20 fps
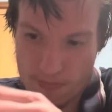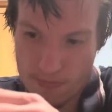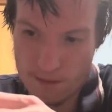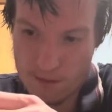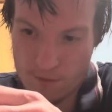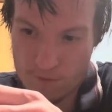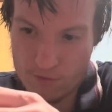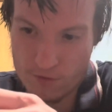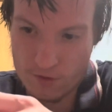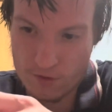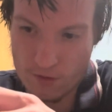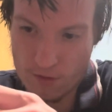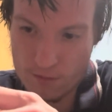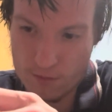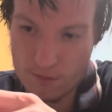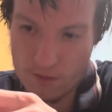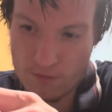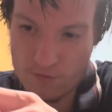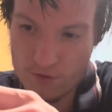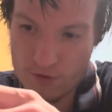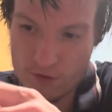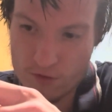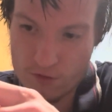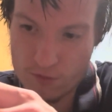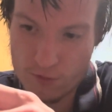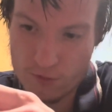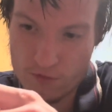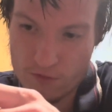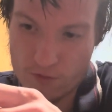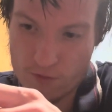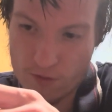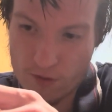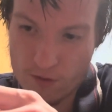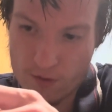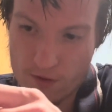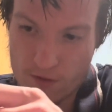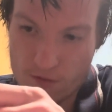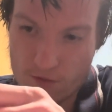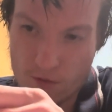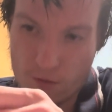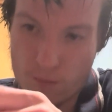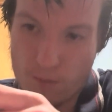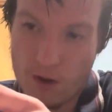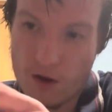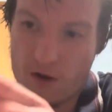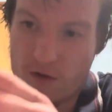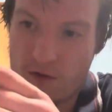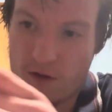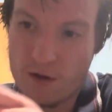if you short stroke it too much,